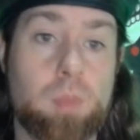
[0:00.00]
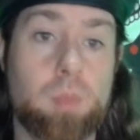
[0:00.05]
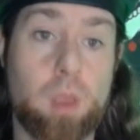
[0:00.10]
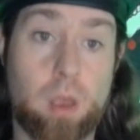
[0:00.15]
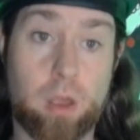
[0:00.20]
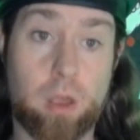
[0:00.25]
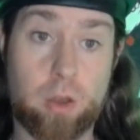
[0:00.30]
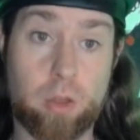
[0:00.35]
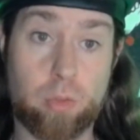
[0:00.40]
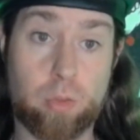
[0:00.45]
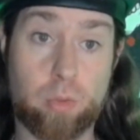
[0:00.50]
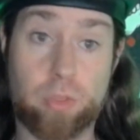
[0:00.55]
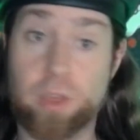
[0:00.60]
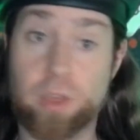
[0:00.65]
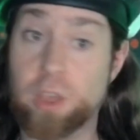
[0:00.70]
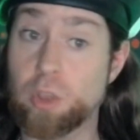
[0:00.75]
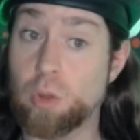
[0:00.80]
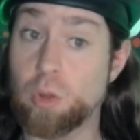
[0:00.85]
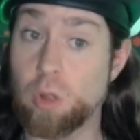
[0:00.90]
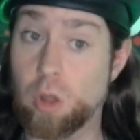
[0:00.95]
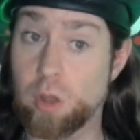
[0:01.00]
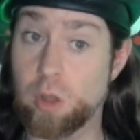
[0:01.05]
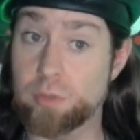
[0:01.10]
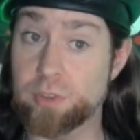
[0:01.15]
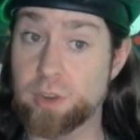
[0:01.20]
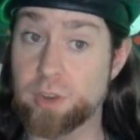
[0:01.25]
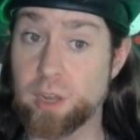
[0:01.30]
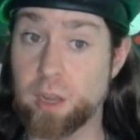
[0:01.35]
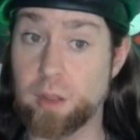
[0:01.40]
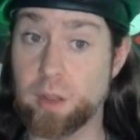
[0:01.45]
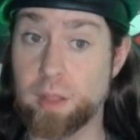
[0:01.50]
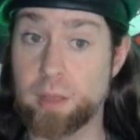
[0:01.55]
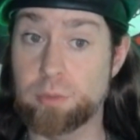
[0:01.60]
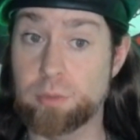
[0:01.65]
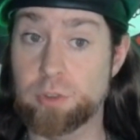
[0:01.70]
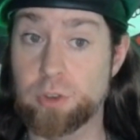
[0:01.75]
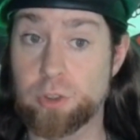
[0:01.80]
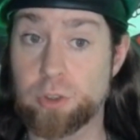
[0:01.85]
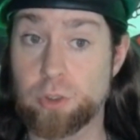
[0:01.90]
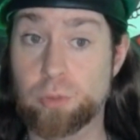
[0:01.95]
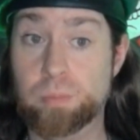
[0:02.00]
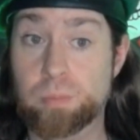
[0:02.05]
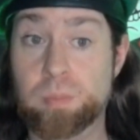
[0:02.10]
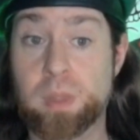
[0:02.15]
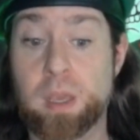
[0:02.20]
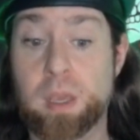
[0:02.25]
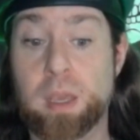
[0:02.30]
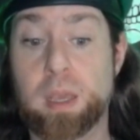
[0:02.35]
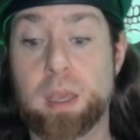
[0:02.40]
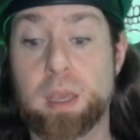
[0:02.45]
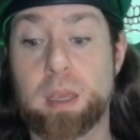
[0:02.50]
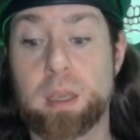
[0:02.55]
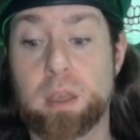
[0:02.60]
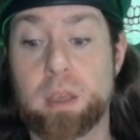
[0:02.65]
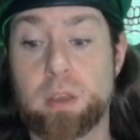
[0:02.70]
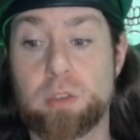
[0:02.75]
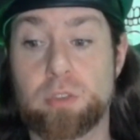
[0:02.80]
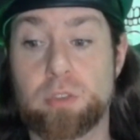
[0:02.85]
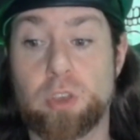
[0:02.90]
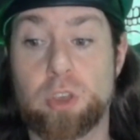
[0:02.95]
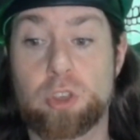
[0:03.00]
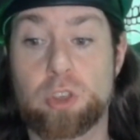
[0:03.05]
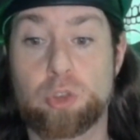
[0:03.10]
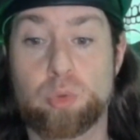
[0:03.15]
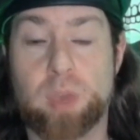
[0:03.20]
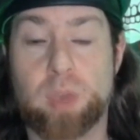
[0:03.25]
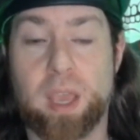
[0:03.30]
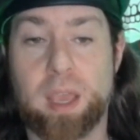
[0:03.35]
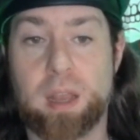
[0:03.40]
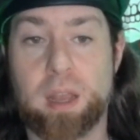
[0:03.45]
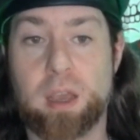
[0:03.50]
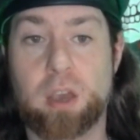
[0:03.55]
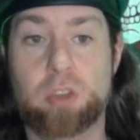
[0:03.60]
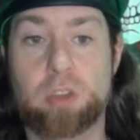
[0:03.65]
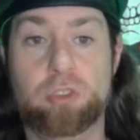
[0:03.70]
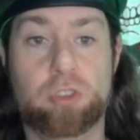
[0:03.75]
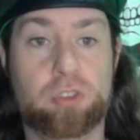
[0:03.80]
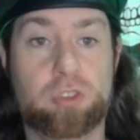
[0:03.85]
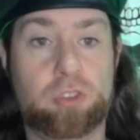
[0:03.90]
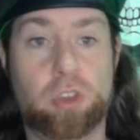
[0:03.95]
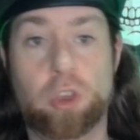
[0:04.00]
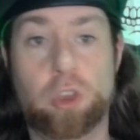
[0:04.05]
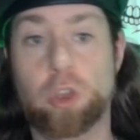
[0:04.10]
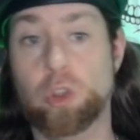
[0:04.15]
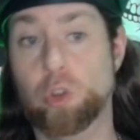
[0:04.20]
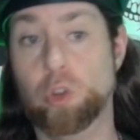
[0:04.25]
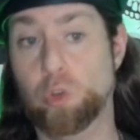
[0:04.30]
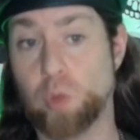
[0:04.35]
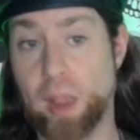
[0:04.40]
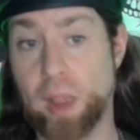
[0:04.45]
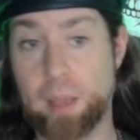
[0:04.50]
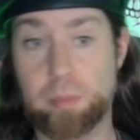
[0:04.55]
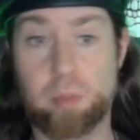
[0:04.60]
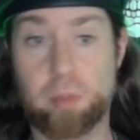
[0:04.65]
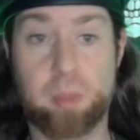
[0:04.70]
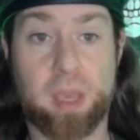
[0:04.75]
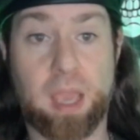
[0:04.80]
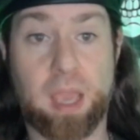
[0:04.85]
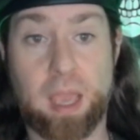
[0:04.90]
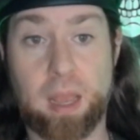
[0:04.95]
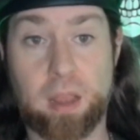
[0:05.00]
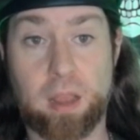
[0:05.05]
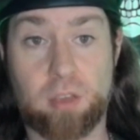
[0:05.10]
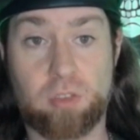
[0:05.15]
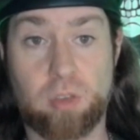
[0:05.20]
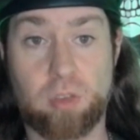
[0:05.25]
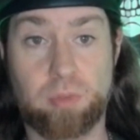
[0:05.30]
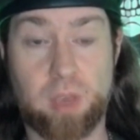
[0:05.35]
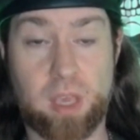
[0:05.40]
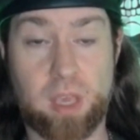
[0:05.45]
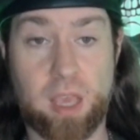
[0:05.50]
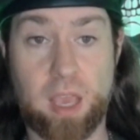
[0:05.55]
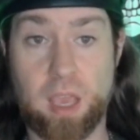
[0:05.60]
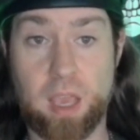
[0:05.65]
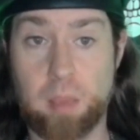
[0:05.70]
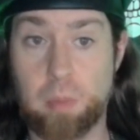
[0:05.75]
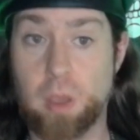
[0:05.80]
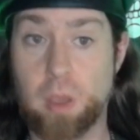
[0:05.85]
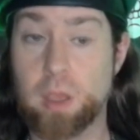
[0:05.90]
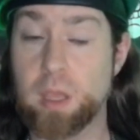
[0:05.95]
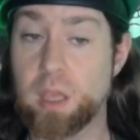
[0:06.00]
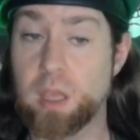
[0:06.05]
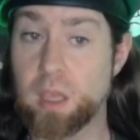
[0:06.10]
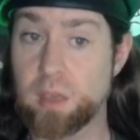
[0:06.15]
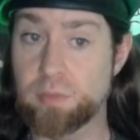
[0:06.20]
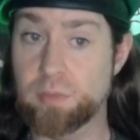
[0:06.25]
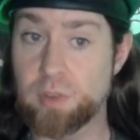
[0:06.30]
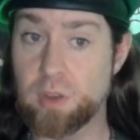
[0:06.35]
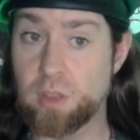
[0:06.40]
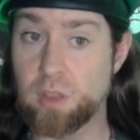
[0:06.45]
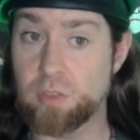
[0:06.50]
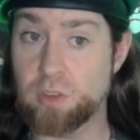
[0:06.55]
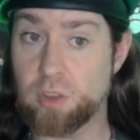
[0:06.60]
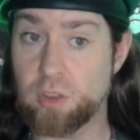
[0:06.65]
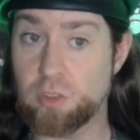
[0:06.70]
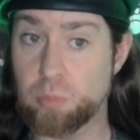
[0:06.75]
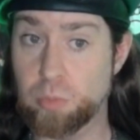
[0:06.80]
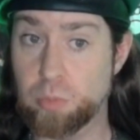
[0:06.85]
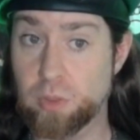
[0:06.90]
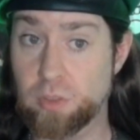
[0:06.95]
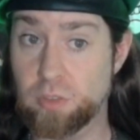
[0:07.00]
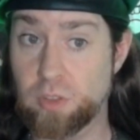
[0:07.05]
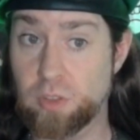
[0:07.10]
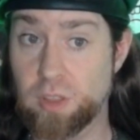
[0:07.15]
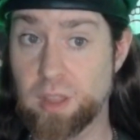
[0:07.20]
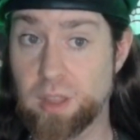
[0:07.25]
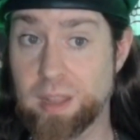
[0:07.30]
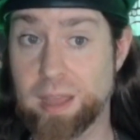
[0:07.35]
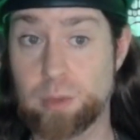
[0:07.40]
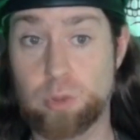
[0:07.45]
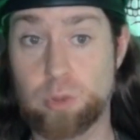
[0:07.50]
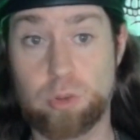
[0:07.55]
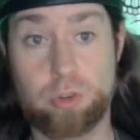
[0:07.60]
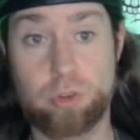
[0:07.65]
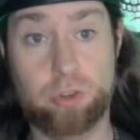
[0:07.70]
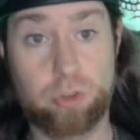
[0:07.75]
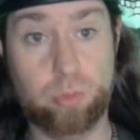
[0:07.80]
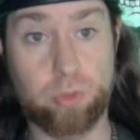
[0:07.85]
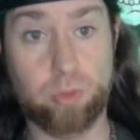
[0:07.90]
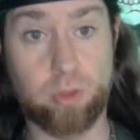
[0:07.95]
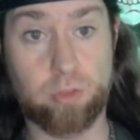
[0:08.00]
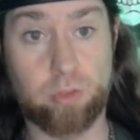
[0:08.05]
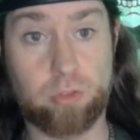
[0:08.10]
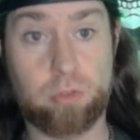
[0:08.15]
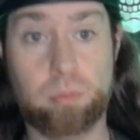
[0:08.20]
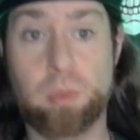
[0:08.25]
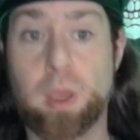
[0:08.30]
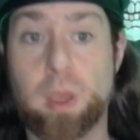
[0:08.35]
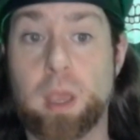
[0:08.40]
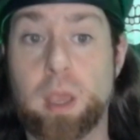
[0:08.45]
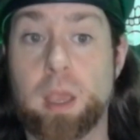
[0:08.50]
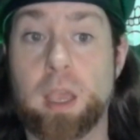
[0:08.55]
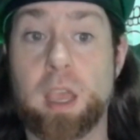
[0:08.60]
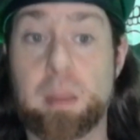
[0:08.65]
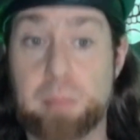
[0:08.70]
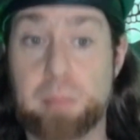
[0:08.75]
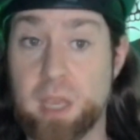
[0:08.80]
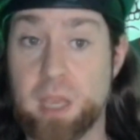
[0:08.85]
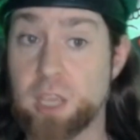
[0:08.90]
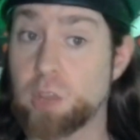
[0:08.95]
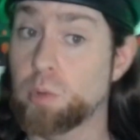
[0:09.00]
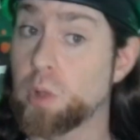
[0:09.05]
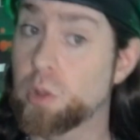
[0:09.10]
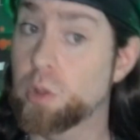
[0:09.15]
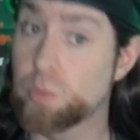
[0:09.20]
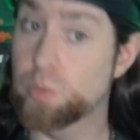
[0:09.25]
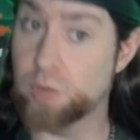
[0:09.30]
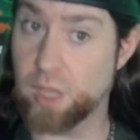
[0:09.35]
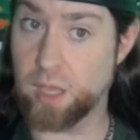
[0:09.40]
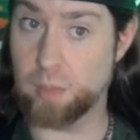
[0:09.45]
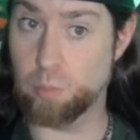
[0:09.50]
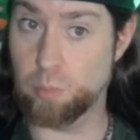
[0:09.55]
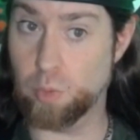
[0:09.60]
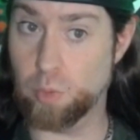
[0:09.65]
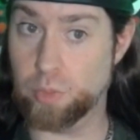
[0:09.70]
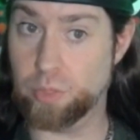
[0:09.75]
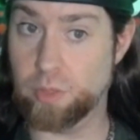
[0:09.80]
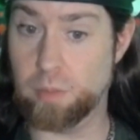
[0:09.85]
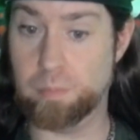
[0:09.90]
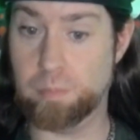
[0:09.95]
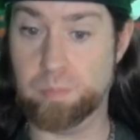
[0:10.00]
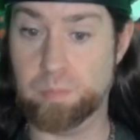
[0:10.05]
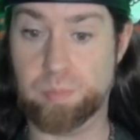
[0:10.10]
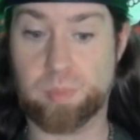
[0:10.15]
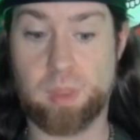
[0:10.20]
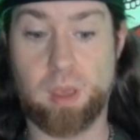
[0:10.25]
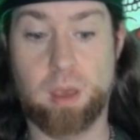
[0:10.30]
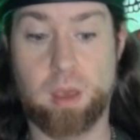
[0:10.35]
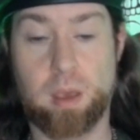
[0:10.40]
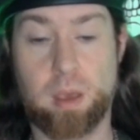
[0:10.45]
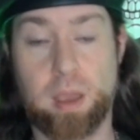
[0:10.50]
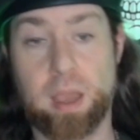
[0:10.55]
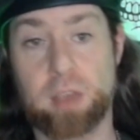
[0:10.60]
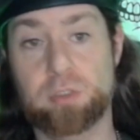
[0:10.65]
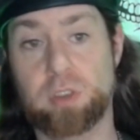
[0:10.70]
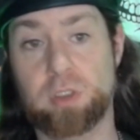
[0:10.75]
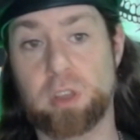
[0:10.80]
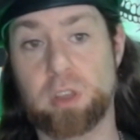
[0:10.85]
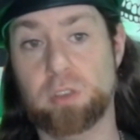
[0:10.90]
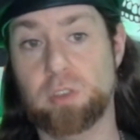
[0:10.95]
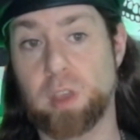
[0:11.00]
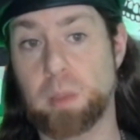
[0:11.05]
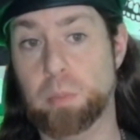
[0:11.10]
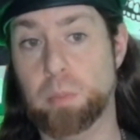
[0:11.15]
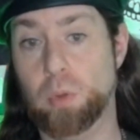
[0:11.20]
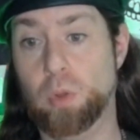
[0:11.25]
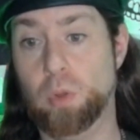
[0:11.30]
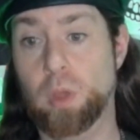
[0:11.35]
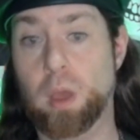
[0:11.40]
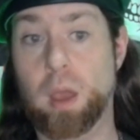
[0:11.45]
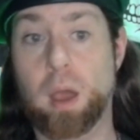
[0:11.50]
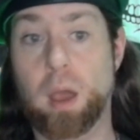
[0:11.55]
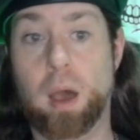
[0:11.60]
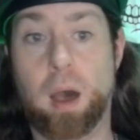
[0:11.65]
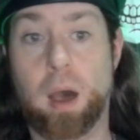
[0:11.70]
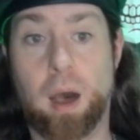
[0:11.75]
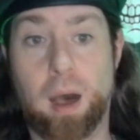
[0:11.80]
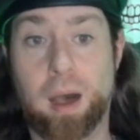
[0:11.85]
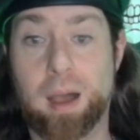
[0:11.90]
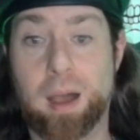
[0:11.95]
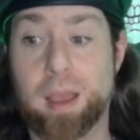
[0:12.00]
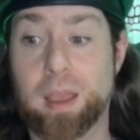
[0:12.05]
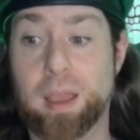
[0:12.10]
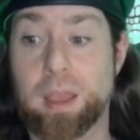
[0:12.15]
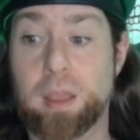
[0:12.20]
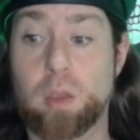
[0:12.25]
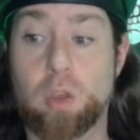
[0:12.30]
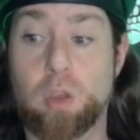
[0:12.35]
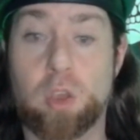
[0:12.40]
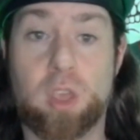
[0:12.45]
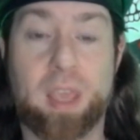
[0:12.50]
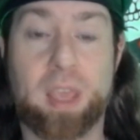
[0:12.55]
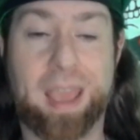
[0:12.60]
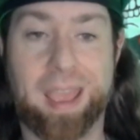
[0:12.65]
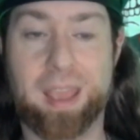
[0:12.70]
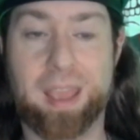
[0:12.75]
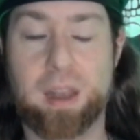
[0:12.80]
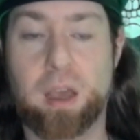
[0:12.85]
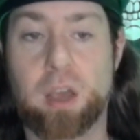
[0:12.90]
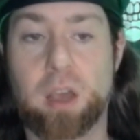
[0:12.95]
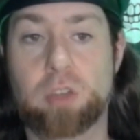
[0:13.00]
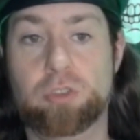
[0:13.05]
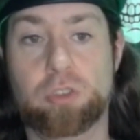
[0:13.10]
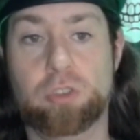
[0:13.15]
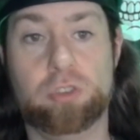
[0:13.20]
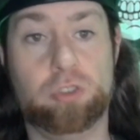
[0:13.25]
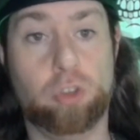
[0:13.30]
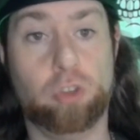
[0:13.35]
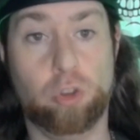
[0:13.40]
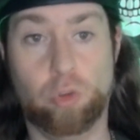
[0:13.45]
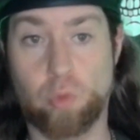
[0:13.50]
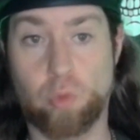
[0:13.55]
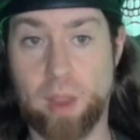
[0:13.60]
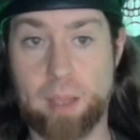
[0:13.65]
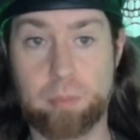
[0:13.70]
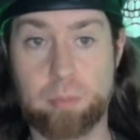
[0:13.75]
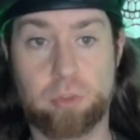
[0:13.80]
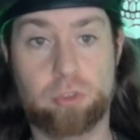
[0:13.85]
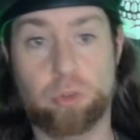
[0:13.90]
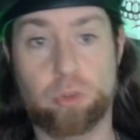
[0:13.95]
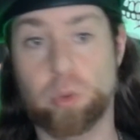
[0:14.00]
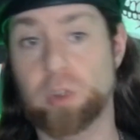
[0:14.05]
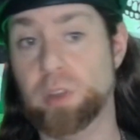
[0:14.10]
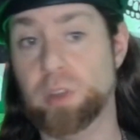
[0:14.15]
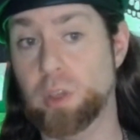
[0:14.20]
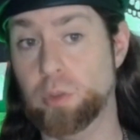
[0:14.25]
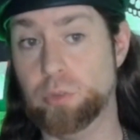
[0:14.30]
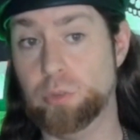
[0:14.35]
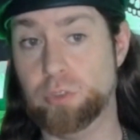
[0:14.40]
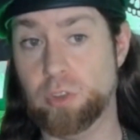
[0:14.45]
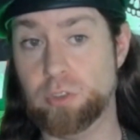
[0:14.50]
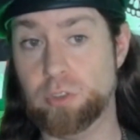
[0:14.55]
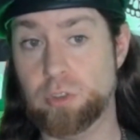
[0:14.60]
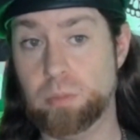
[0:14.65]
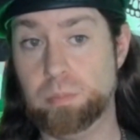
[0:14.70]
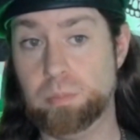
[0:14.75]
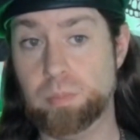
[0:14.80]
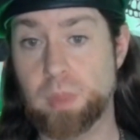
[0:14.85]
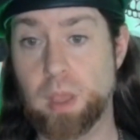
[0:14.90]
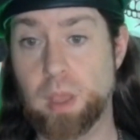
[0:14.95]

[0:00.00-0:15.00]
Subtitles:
Another thing you're often not allowed to do is you cannot just grab the mechanics of a game if it doesn't explicitly allow you to do this and make your own game with them. As an example, I cannot just grab the storyteller system